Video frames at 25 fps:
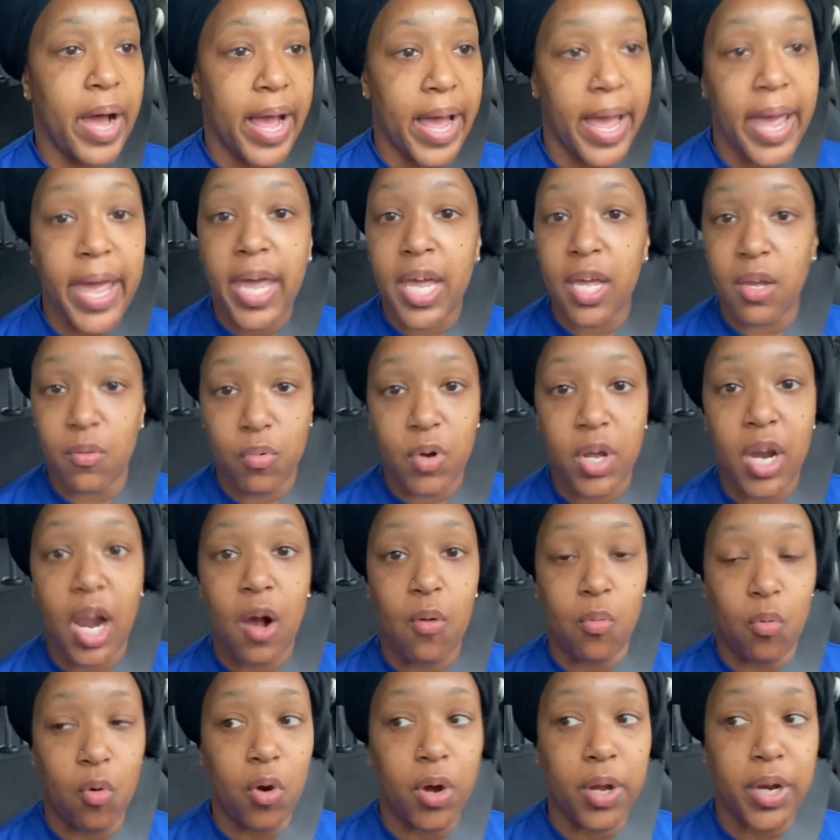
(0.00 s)
I ate what I
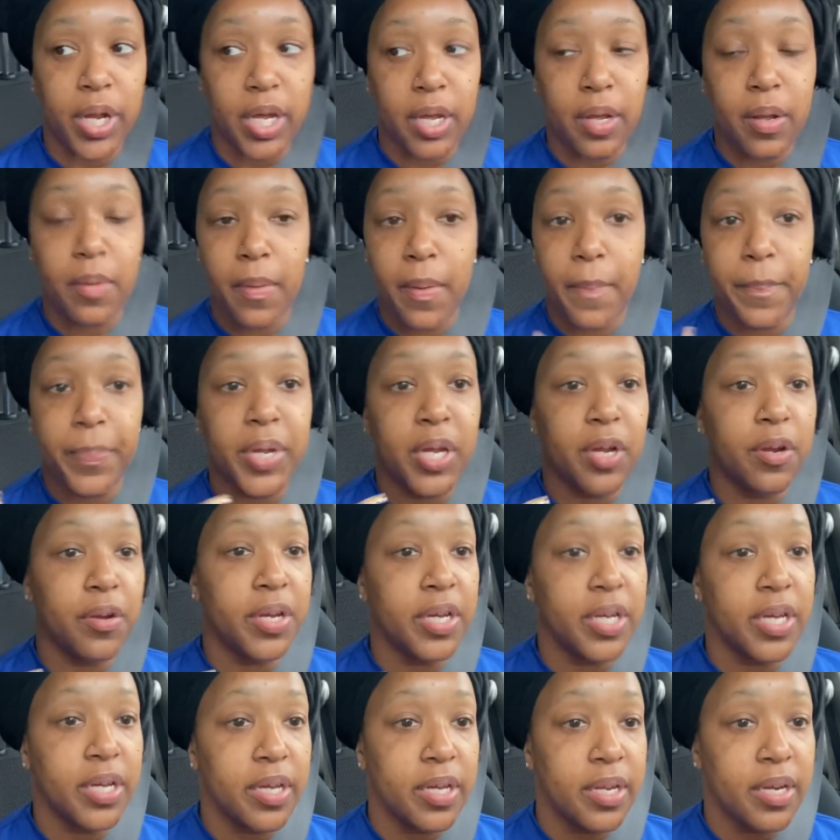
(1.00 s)
wanted,
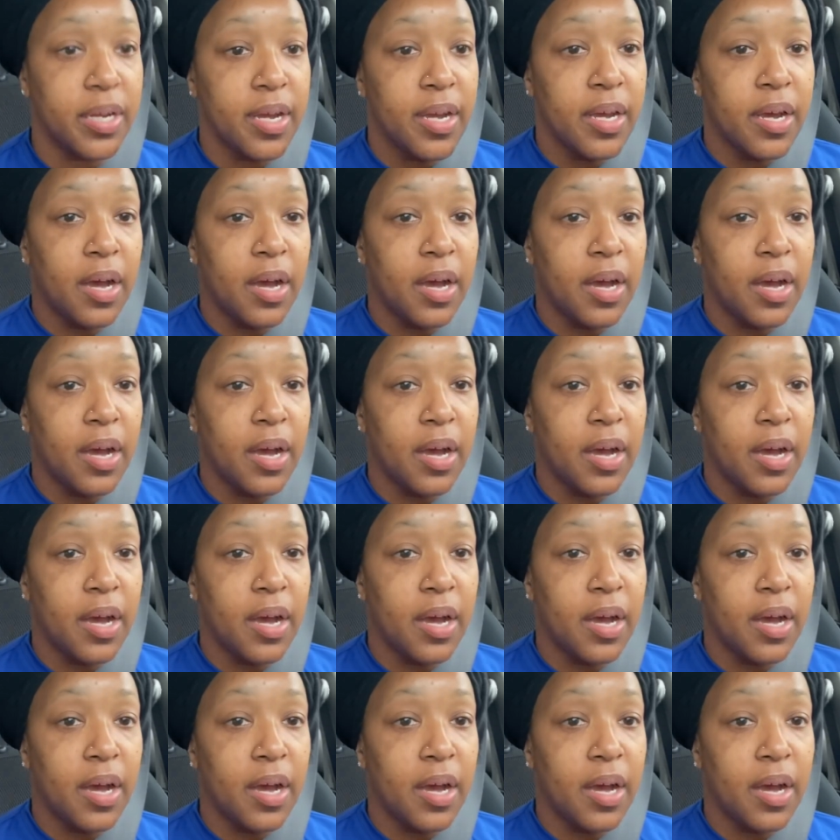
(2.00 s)
period.